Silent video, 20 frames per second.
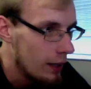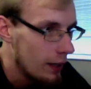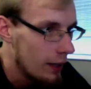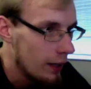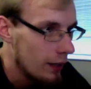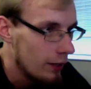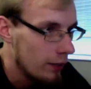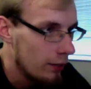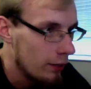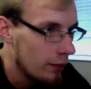
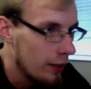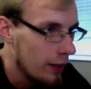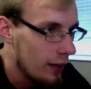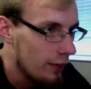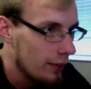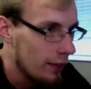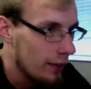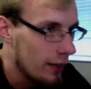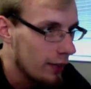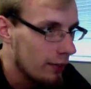And so that's a
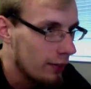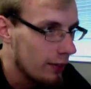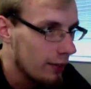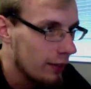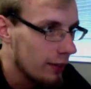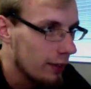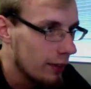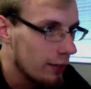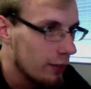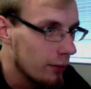nice thing
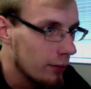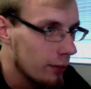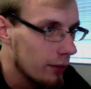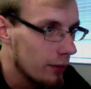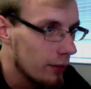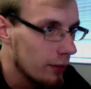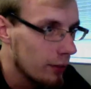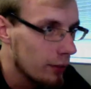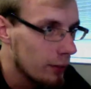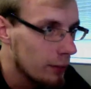that you can
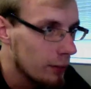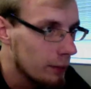do.